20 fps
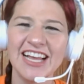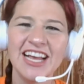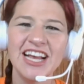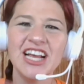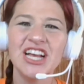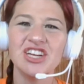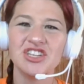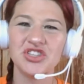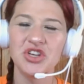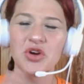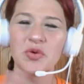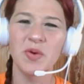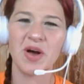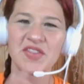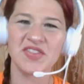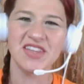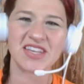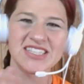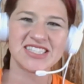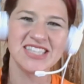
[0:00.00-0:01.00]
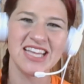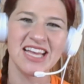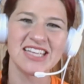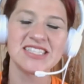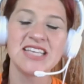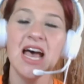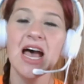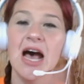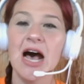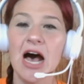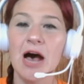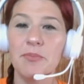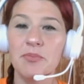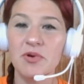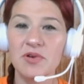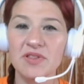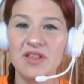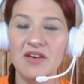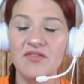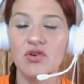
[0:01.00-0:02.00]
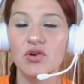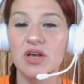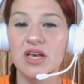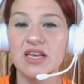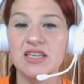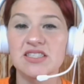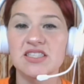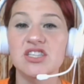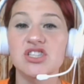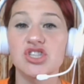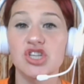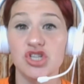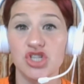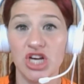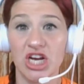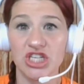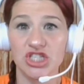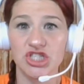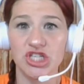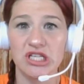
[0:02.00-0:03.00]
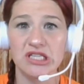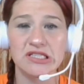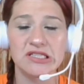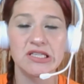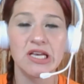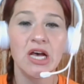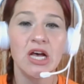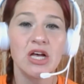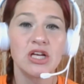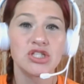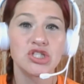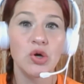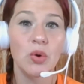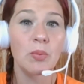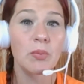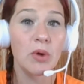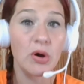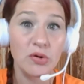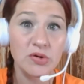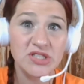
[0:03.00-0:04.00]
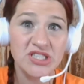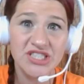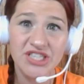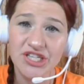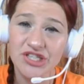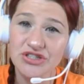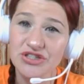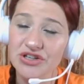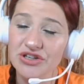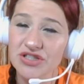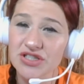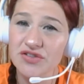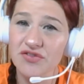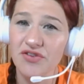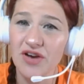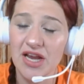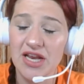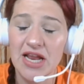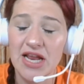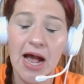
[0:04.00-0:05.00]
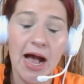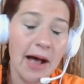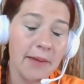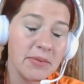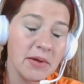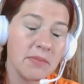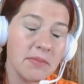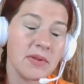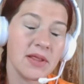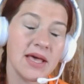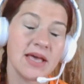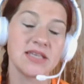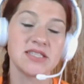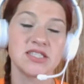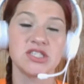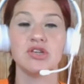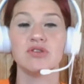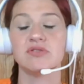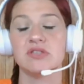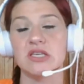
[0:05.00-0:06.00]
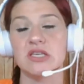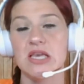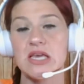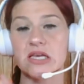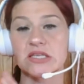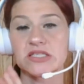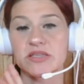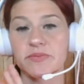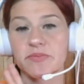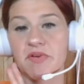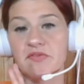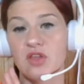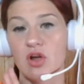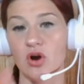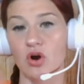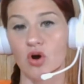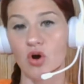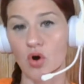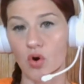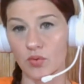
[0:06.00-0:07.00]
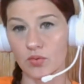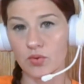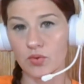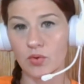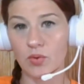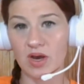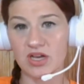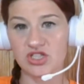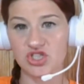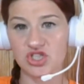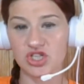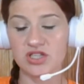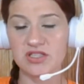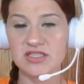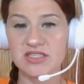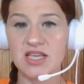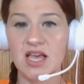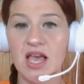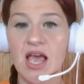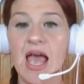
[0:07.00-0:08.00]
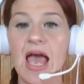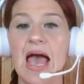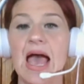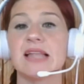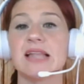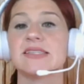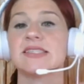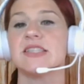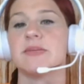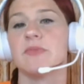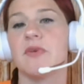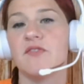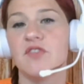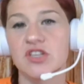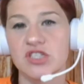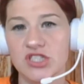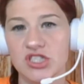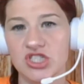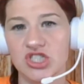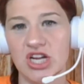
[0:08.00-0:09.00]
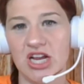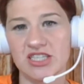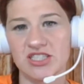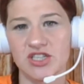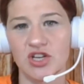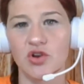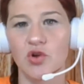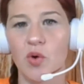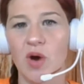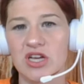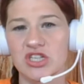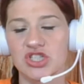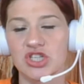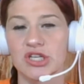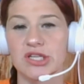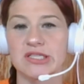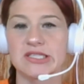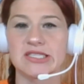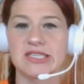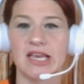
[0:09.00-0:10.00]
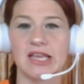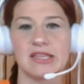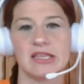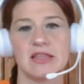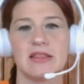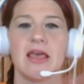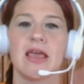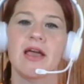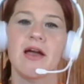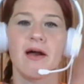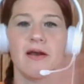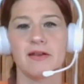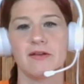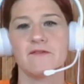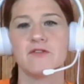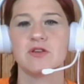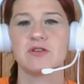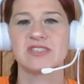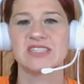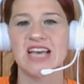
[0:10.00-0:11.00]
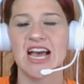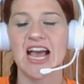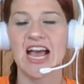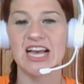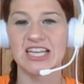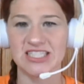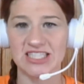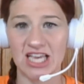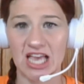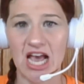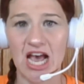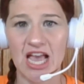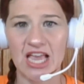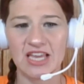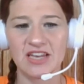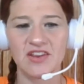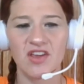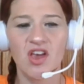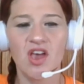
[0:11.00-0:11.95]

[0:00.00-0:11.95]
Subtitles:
Do what this says. Upper level is suggestions. So most teachers find a happy place using some of their own questions and some of the suggested questions, and then they kind of use that as a guide.